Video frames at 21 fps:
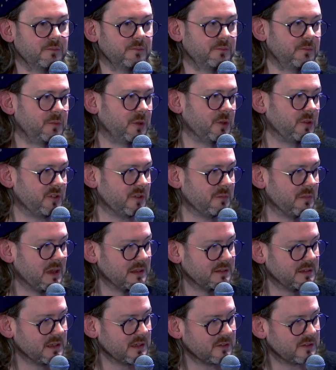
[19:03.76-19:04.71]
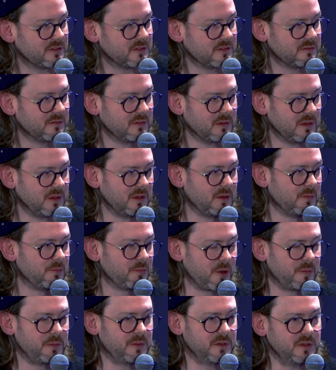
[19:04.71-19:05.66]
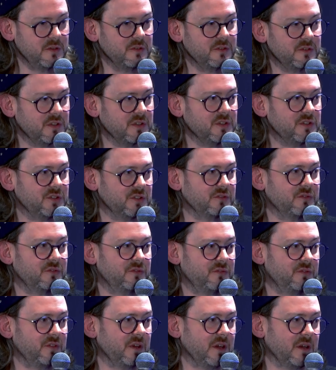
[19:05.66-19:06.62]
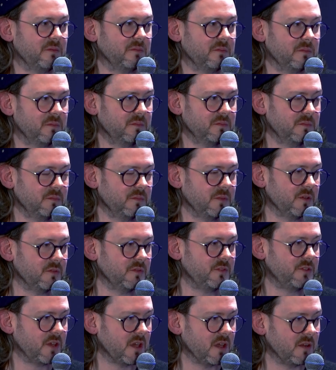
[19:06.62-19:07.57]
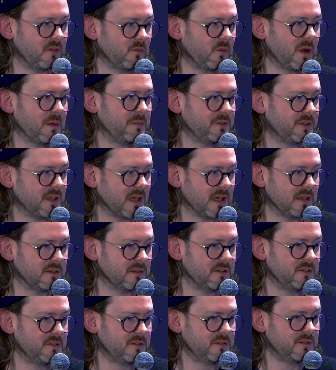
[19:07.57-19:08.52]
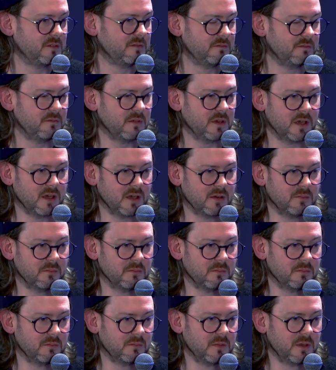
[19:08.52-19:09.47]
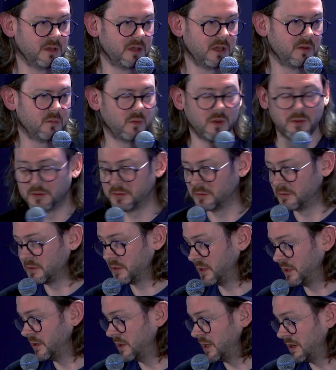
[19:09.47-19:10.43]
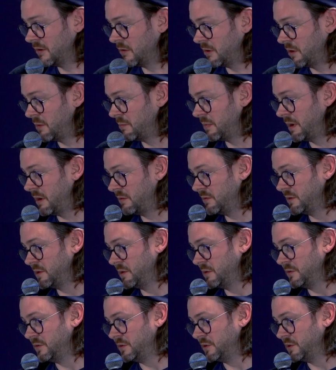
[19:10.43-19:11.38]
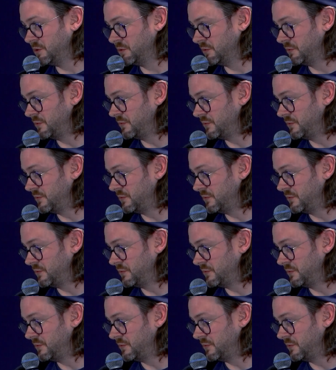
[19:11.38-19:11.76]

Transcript: good semantics, proper usage of certain web standards. We were talking earlier on about the usage of